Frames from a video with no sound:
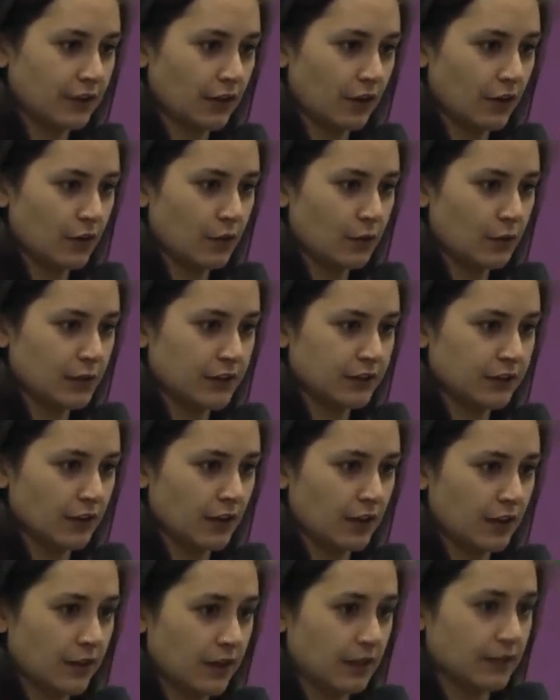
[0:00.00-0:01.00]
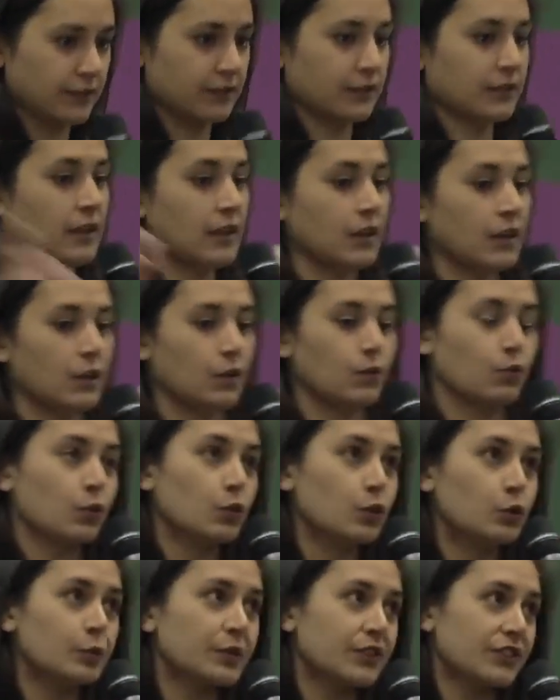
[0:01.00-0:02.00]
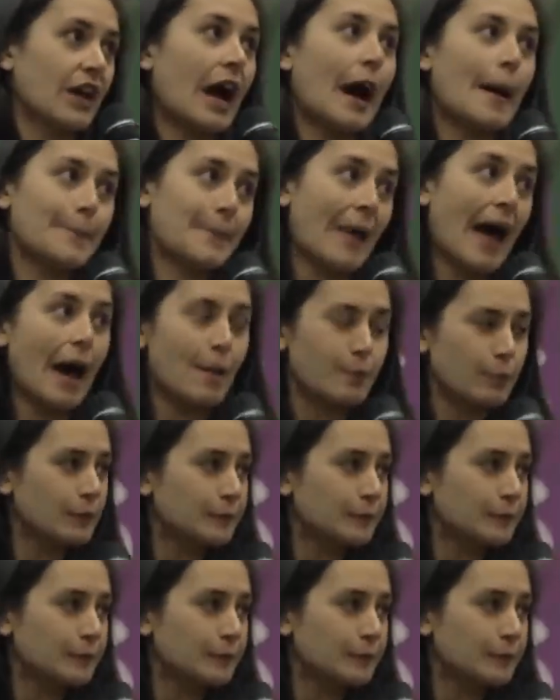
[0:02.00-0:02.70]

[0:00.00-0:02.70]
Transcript: ago, we saw this rooms.map.